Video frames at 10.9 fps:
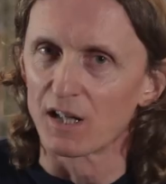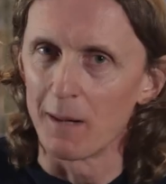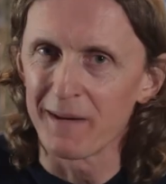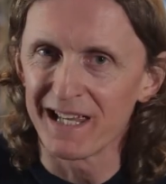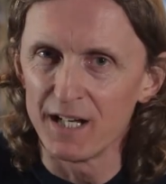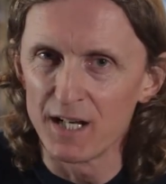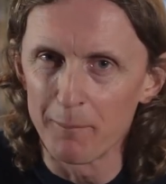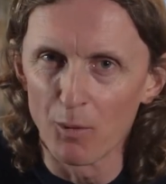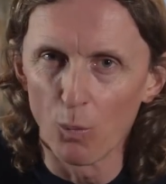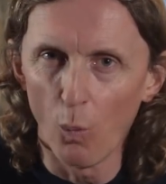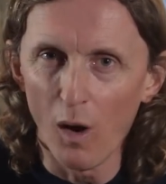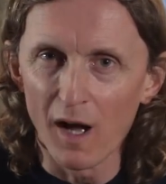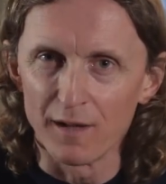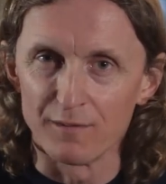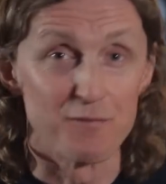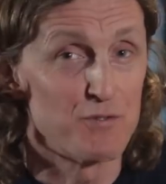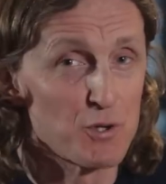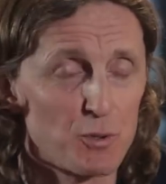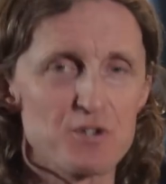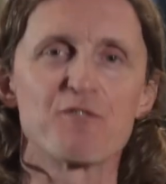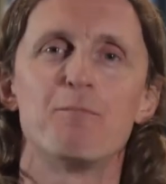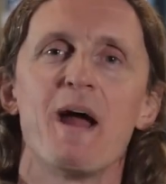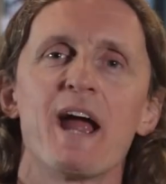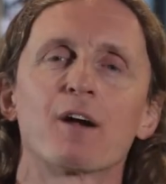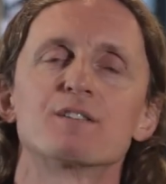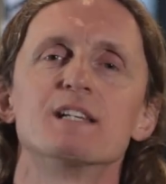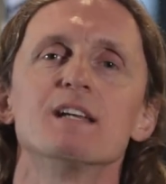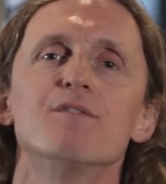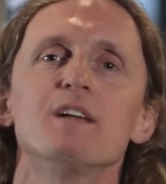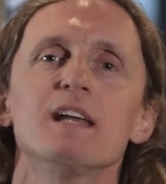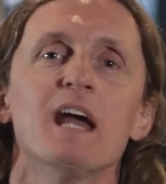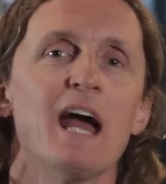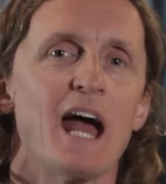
Coming in at number 1, the viewers of Banger TV,